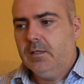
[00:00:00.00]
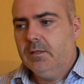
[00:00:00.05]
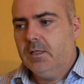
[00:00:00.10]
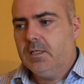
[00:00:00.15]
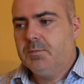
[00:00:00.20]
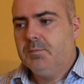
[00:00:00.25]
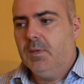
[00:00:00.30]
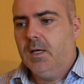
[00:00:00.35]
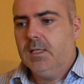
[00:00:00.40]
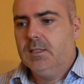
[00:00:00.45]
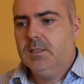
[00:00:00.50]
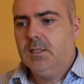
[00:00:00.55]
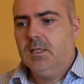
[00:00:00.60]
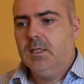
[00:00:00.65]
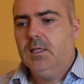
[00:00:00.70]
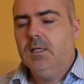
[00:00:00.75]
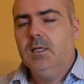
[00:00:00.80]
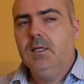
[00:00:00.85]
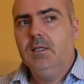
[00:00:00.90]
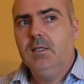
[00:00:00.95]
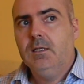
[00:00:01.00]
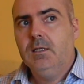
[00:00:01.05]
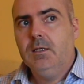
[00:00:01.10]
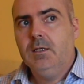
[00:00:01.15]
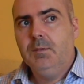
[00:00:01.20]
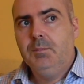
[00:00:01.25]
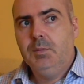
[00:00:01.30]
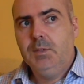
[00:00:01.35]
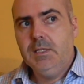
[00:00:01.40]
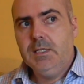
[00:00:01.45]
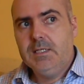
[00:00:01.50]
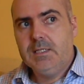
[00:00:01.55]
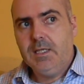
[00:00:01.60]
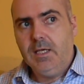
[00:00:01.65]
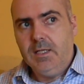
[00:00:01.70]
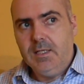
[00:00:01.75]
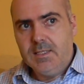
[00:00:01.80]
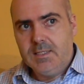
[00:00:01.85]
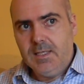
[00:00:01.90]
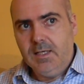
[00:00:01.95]
in this matter, the police
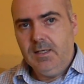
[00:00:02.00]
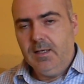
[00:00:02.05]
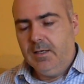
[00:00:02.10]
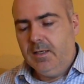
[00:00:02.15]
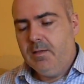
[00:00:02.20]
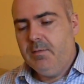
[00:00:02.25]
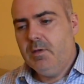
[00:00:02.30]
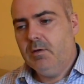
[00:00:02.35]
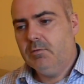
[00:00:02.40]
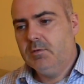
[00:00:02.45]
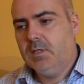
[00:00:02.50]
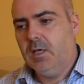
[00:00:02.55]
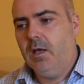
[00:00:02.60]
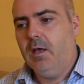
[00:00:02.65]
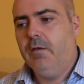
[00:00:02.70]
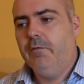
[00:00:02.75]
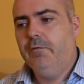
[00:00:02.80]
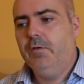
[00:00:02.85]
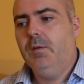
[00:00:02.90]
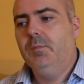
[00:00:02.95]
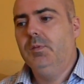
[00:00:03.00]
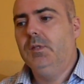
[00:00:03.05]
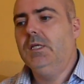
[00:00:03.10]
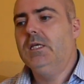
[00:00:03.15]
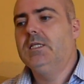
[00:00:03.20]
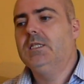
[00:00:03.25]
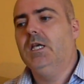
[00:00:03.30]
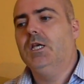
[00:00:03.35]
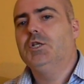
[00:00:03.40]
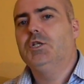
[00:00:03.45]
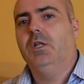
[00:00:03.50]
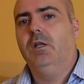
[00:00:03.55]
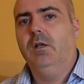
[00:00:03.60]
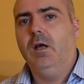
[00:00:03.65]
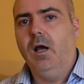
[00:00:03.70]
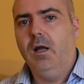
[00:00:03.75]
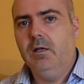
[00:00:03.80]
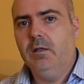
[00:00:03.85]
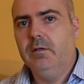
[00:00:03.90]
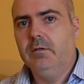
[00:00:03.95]
then sent an email to every police station in
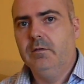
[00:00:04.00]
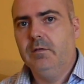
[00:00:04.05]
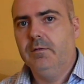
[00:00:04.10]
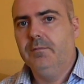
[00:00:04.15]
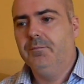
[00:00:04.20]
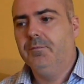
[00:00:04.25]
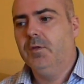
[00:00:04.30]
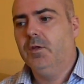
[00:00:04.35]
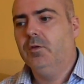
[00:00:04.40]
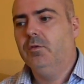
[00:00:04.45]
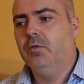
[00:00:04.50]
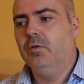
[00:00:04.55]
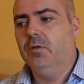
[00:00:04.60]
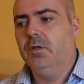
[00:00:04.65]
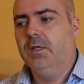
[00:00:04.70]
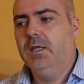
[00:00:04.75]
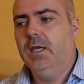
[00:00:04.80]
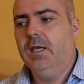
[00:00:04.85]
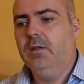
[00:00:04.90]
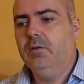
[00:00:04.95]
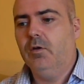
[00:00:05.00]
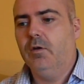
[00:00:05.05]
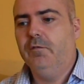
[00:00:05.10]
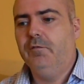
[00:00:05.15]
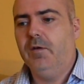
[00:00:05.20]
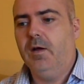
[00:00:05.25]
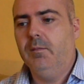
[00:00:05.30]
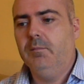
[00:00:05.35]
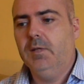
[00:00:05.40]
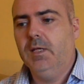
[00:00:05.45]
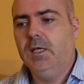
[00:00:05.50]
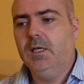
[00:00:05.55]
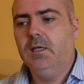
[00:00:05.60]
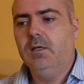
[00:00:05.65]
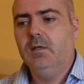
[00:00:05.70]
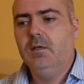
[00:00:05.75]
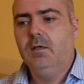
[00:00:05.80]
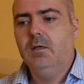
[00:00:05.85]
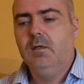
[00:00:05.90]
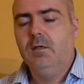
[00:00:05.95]
Ireland to locate our family
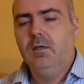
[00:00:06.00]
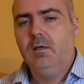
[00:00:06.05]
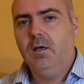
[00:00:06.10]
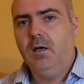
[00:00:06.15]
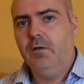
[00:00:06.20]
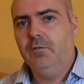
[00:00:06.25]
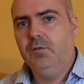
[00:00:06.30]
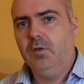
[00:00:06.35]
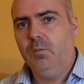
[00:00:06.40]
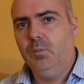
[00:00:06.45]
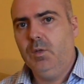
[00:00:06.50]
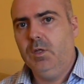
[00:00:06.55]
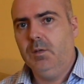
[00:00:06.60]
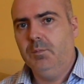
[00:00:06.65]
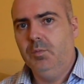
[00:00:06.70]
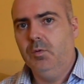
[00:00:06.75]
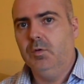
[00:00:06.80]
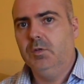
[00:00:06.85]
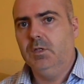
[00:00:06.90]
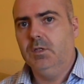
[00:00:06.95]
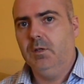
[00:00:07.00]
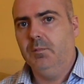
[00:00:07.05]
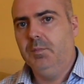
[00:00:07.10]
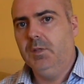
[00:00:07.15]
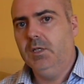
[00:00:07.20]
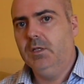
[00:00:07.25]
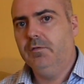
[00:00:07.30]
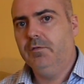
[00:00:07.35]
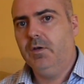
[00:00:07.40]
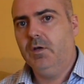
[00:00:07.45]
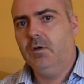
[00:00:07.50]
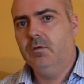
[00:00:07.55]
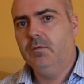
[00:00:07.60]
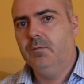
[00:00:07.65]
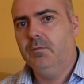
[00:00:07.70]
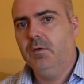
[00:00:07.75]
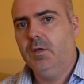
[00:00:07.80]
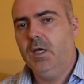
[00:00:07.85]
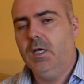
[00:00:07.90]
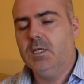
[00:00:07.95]
after we reported a paedophile
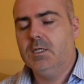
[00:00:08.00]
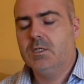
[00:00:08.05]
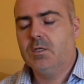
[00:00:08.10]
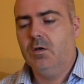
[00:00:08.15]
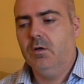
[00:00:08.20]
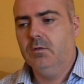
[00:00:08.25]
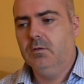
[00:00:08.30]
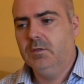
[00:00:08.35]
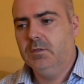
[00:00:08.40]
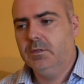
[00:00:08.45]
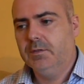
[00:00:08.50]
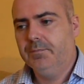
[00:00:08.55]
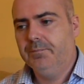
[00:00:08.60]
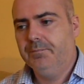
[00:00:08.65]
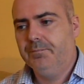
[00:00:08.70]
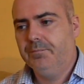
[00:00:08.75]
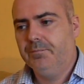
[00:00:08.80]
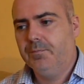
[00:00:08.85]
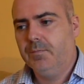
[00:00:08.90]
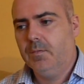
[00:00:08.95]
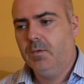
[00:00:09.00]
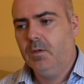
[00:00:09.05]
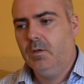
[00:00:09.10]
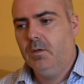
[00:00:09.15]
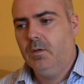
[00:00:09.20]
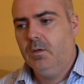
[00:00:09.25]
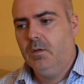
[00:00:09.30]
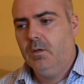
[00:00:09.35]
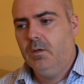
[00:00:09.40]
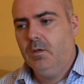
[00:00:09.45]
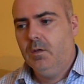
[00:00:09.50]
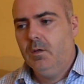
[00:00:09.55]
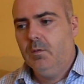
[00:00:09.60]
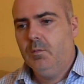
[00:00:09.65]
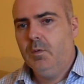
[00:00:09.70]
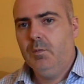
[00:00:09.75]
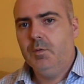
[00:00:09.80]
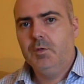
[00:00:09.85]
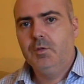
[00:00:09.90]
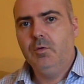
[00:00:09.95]
in Scotland.
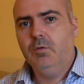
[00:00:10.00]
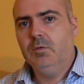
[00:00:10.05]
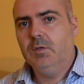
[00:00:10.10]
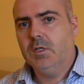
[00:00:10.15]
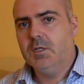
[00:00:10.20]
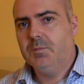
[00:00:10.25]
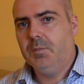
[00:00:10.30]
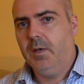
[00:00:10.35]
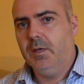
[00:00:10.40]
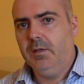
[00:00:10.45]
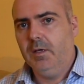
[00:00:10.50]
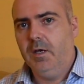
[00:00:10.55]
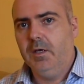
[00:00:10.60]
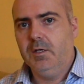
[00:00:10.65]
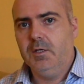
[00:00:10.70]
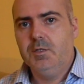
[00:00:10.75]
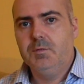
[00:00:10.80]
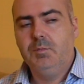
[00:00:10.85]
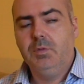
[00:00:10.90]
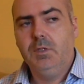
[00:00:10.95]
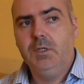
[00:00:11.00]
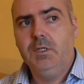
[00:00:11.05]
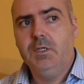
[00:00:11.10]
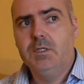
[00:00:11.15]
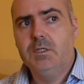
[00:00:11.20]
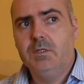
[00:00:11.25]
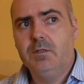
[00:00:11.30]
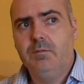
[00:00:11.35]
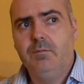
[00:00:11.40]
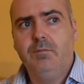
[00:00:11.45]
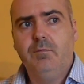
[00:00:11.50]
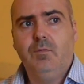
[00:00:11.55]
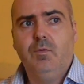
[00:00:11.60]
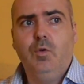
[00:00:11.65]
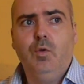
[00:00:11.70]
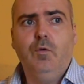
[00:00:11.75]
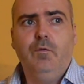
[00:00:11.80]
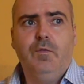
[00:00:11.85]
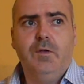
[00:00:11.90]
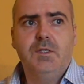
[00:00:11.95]
We were told this by the Irish police,
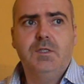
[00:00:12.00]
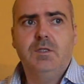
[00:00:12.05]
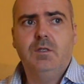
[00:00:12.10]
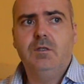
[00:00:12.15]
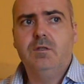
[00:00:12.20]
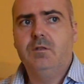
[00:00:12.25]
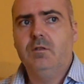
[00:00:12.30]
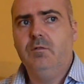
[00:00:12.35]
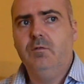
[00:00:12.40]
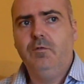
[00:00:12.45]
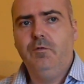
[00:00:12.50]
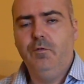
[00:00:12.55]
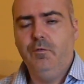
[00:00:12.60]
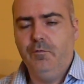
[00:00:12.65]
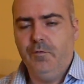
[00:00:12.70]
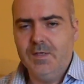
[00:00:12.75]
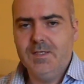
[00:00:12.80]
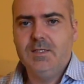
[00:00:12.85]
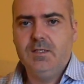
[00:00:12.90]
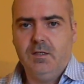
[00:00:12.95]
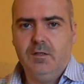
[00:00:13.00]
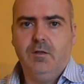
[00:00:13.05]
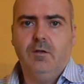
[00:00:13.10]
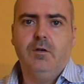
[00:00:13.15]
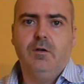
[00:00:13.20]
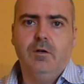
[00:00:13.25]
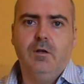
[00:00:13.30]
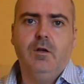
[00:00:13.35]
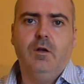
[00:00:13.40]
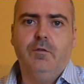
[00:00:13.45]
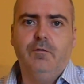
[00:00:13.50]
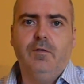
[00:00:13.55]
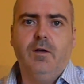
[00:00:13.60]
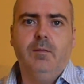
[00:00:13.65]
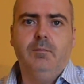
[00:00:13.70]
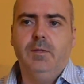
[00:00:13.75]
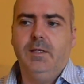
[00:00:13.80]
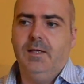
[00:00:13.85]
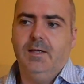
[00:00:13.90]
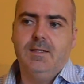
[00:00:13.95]
who visited our
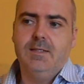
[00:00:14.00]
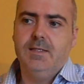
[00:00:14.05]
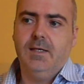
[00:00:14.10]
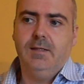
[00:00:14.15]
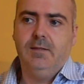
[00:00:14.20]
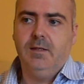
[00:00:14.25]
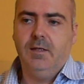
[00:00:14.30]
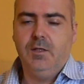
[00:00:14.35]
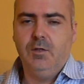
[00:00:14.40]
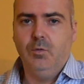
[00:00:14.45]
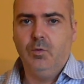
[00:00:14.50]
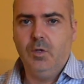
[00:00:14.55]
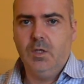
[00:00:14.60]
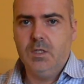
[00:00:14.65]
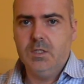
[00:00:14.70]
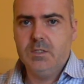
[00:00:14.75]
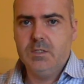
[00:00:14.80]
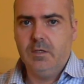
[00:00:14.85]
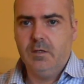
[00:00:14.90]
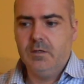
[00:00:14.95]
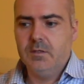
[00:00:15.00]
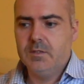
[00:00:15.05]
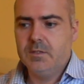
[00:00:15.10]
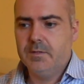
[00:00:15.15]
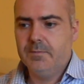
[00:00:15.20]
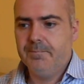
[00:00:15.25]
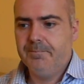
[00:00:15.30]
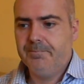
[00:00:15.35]
family and said they had no concerns.